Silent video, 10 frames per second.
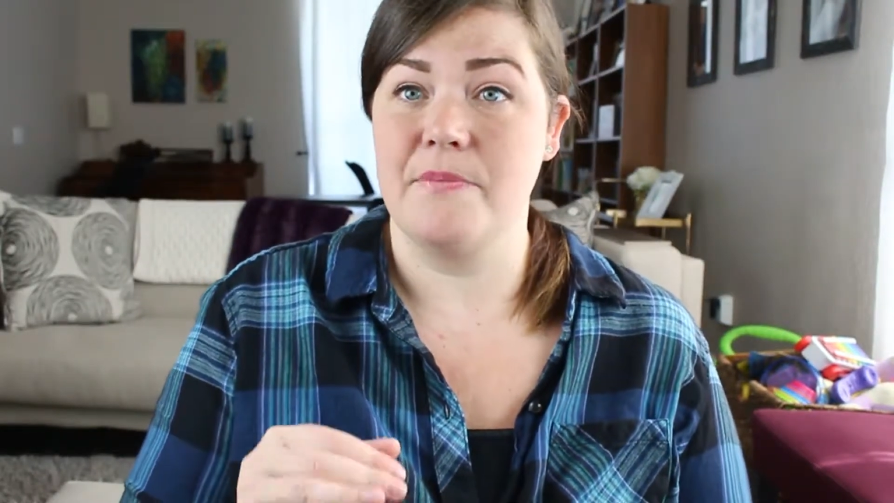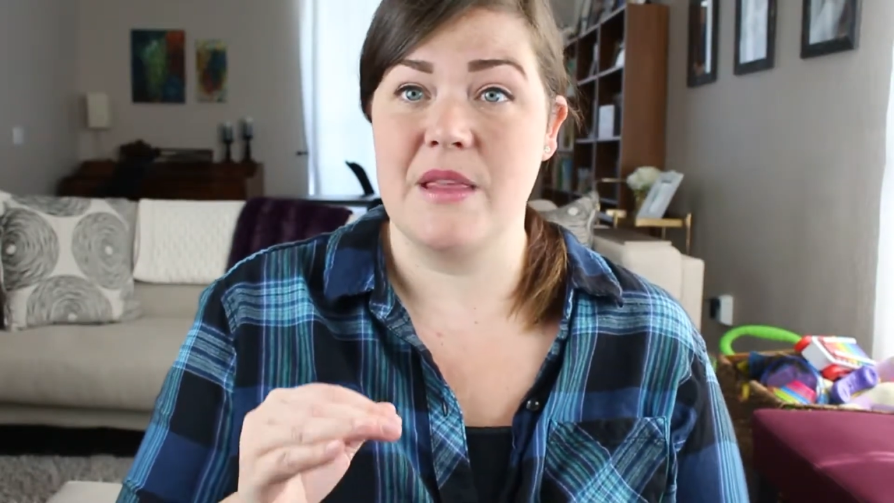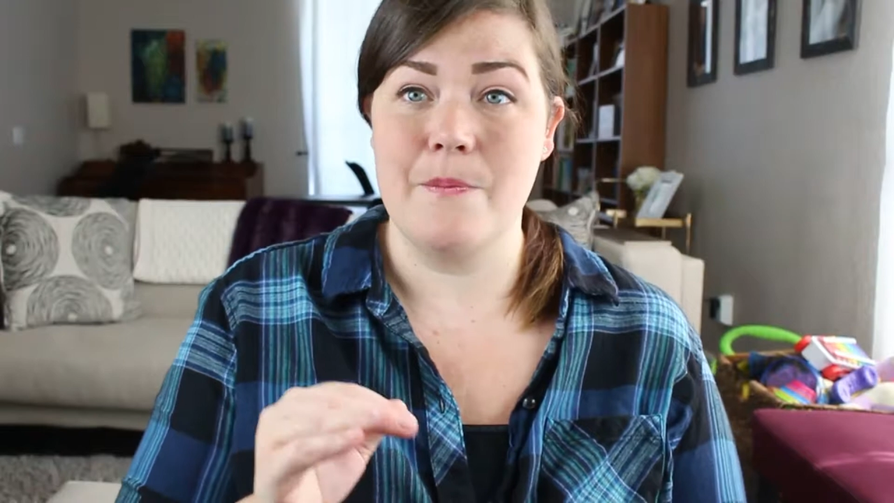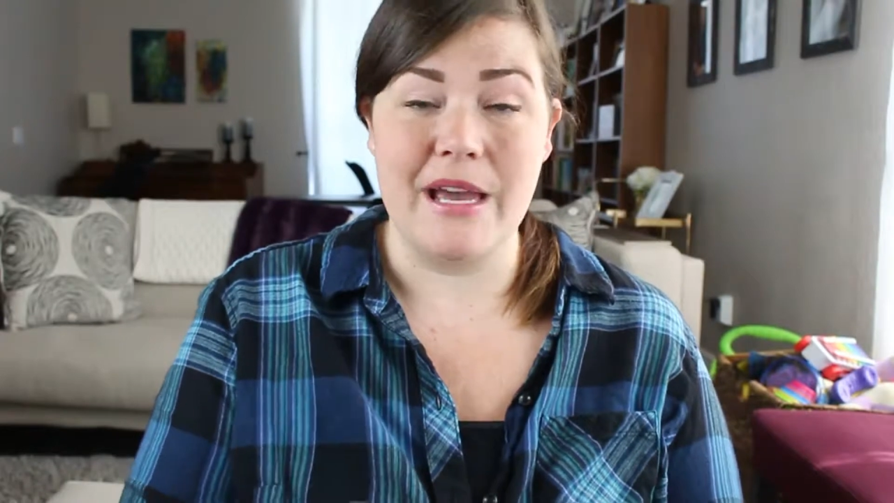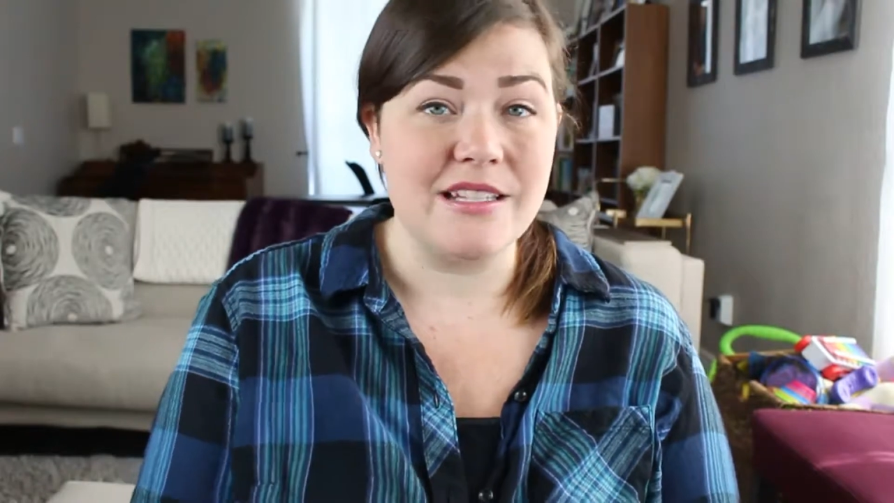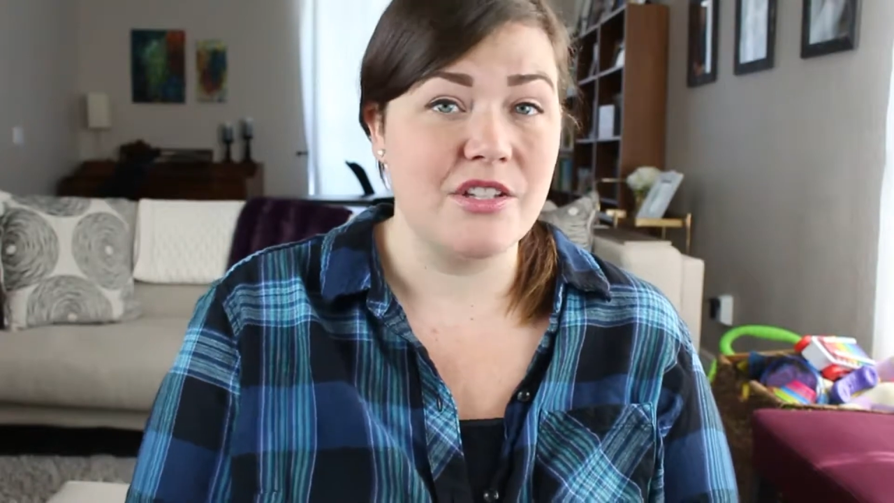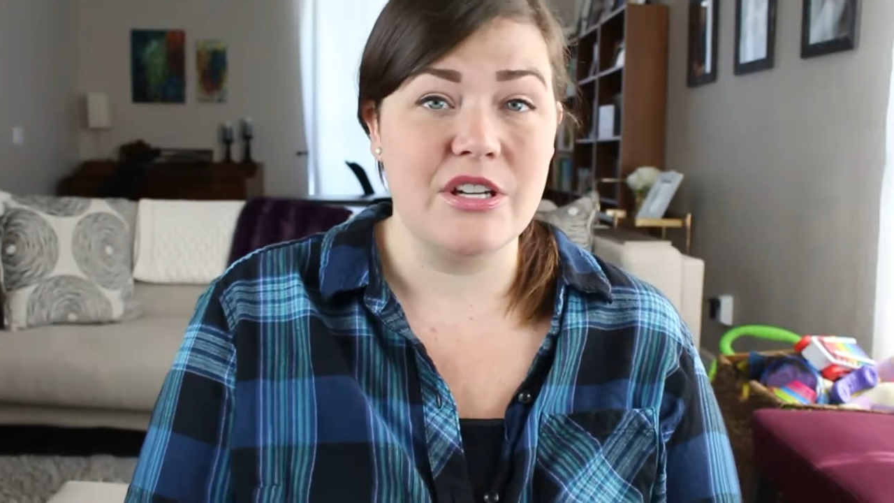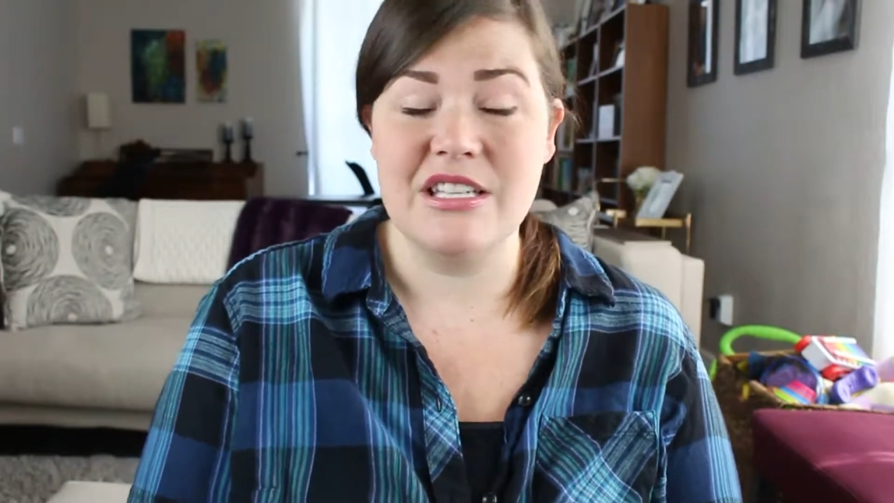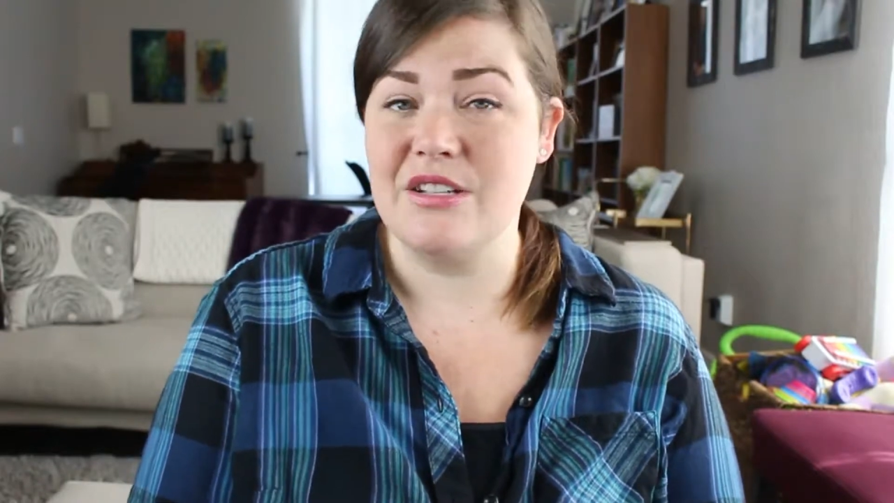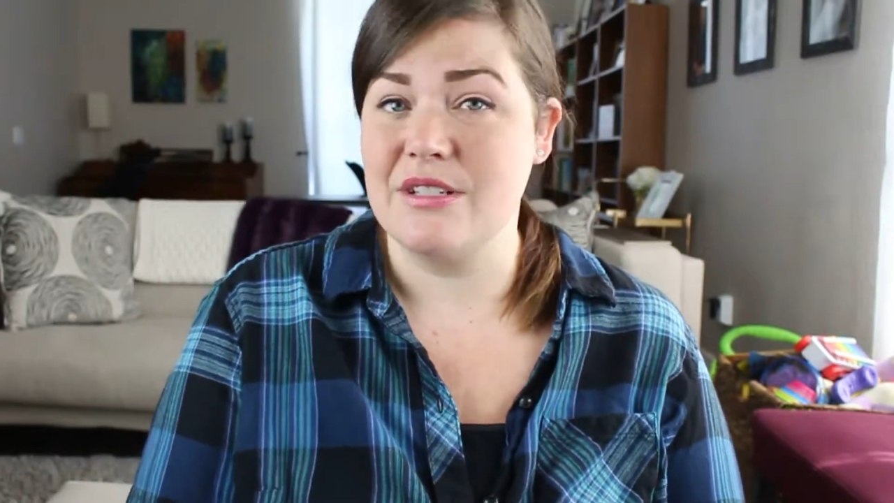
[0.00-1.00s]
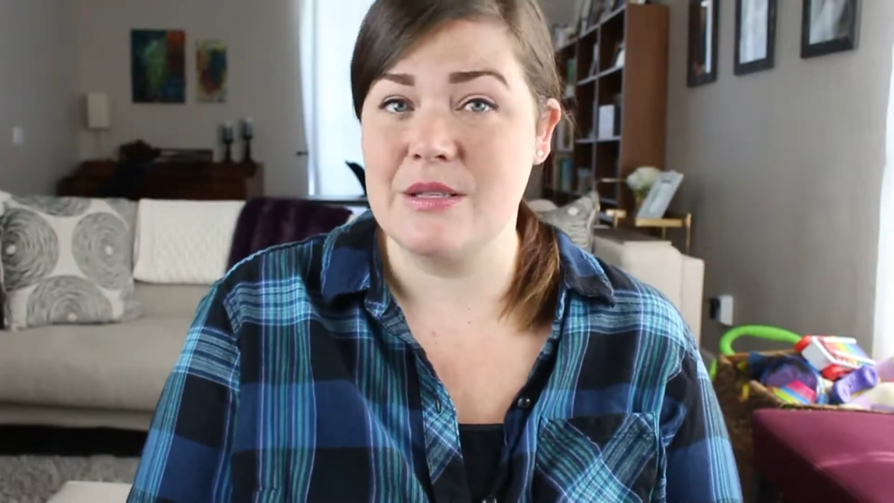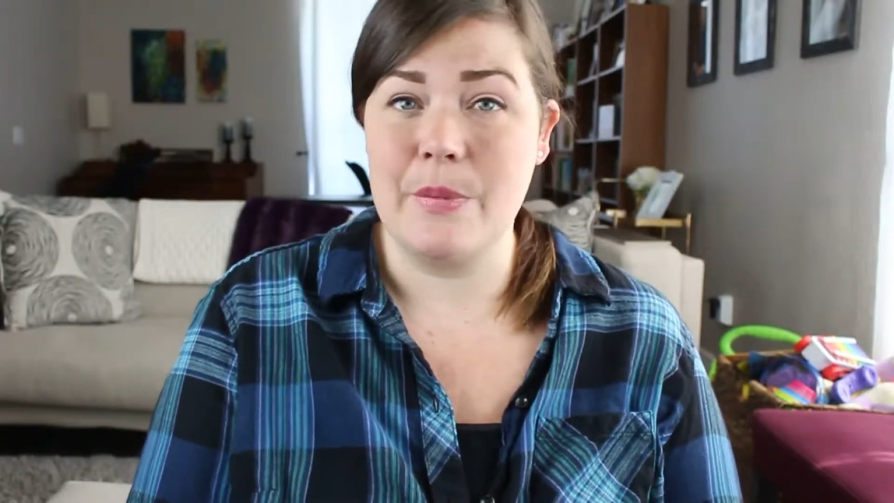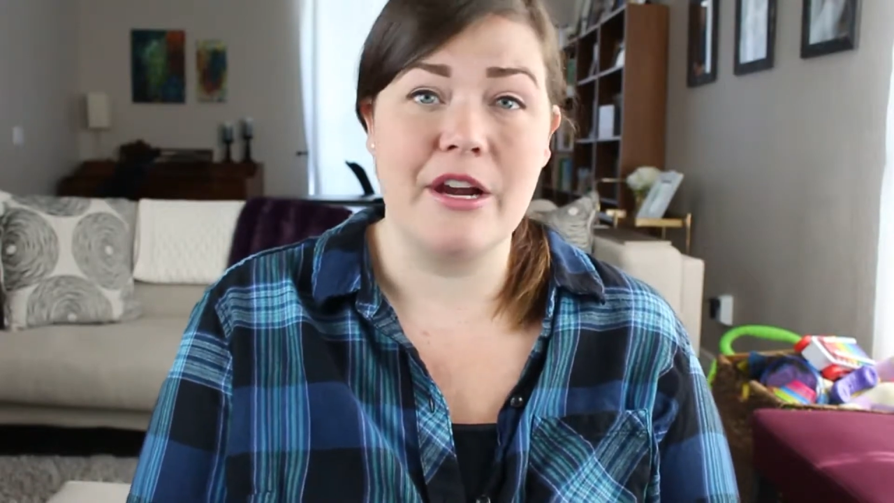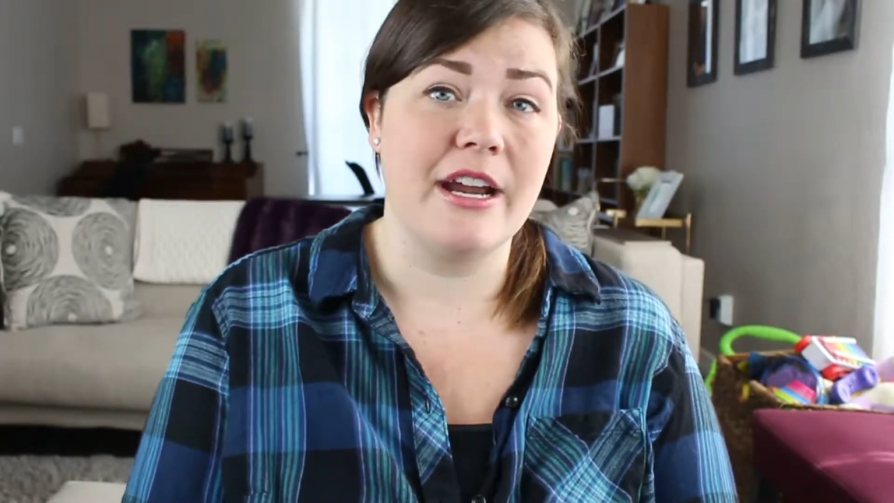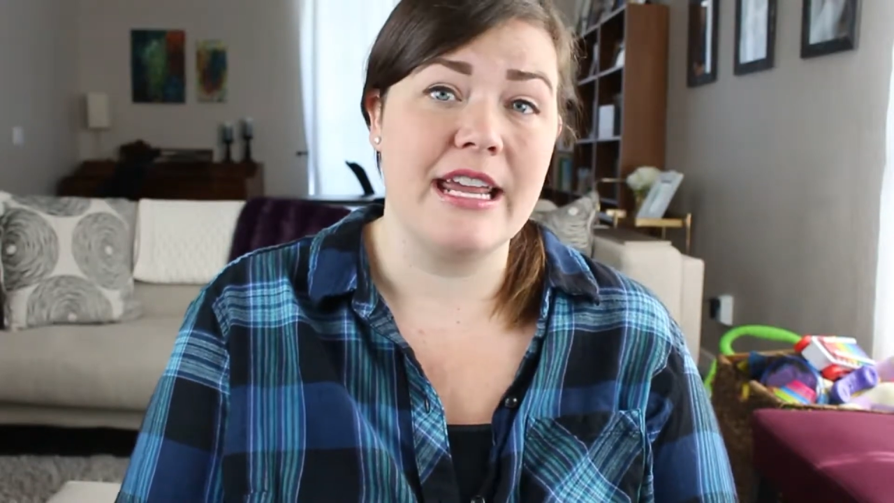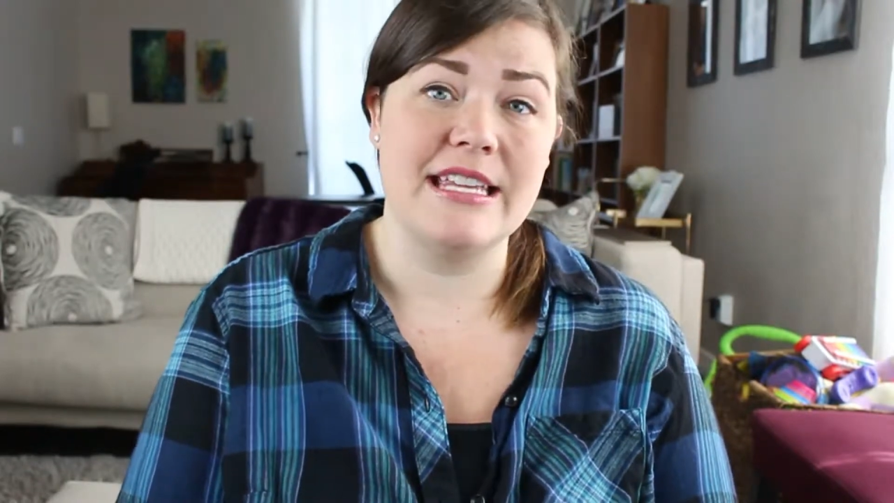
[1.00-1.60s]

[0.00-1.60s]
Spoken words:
The best you can do as a parent